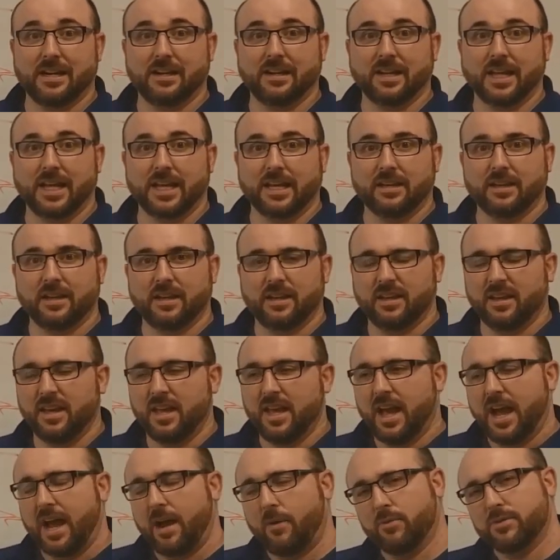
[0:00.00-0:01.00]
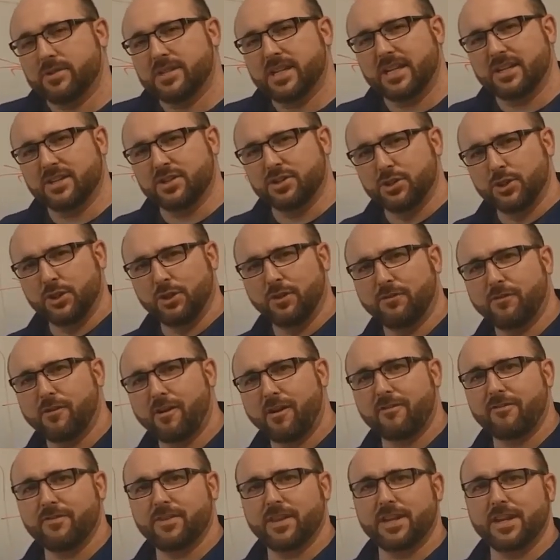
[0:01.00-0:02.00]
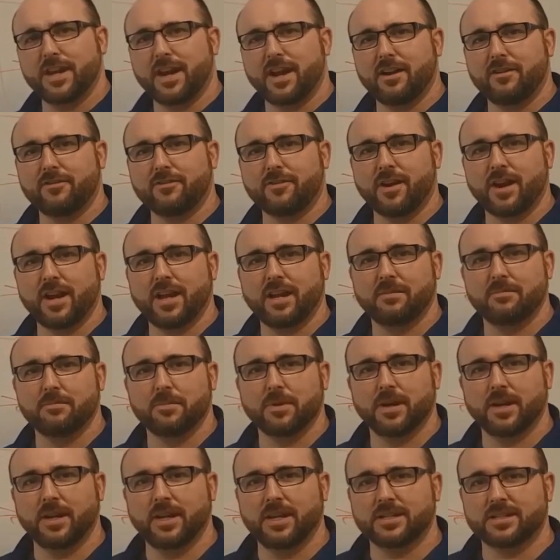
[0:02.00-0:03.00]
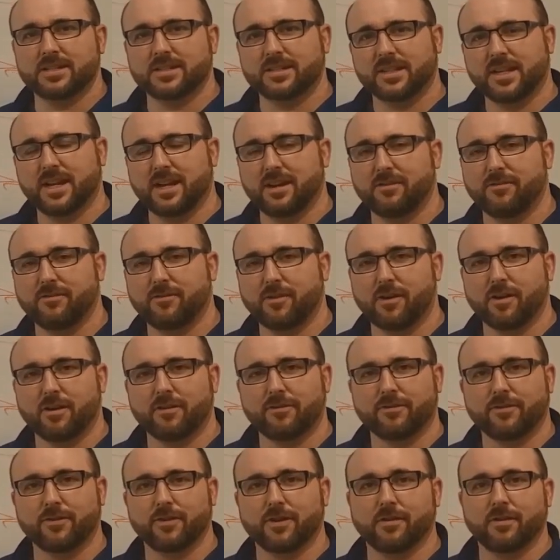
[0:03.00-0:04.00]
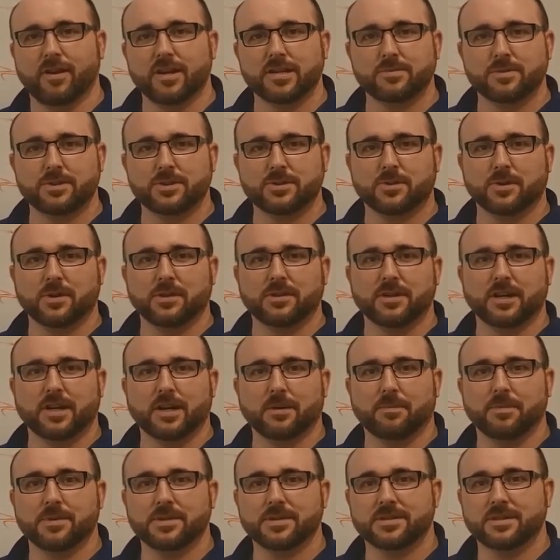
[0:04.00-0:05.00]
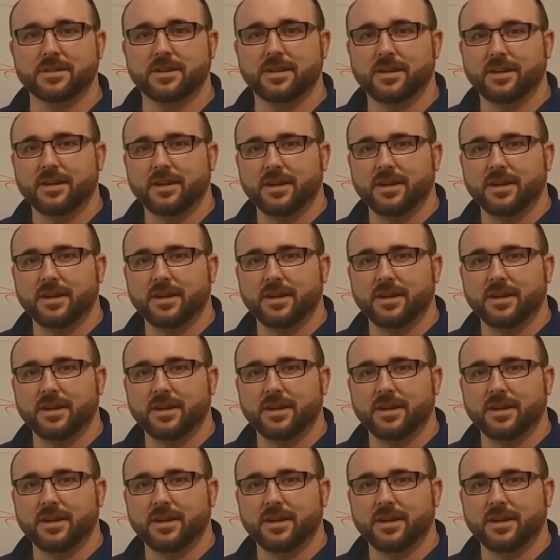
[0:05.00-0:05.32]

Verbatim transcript: of like, I won't say it's too far from the diaphragm, but it's kind of far for a respiratory therapist.